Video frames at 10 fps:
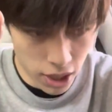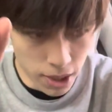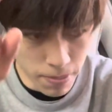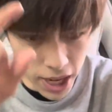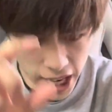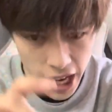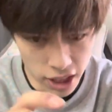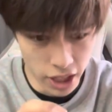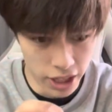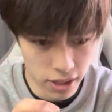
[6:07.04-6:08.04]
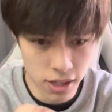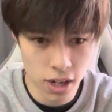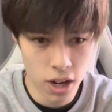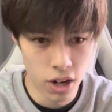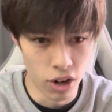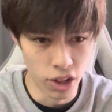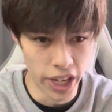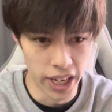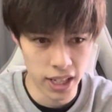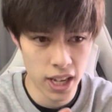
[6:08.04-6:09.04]
main headlights are
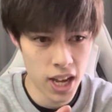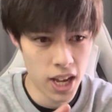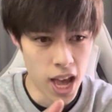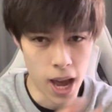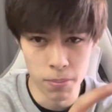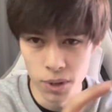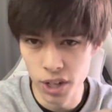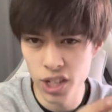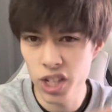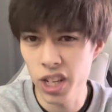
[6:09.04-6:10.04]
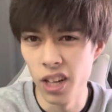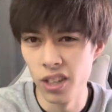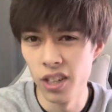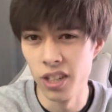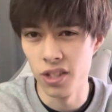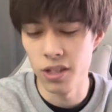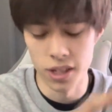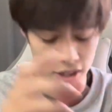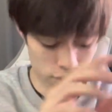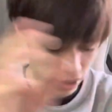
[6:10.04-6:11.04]
like amberish color, and
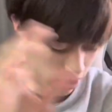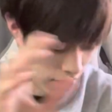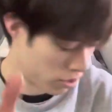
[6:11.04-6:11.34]
it's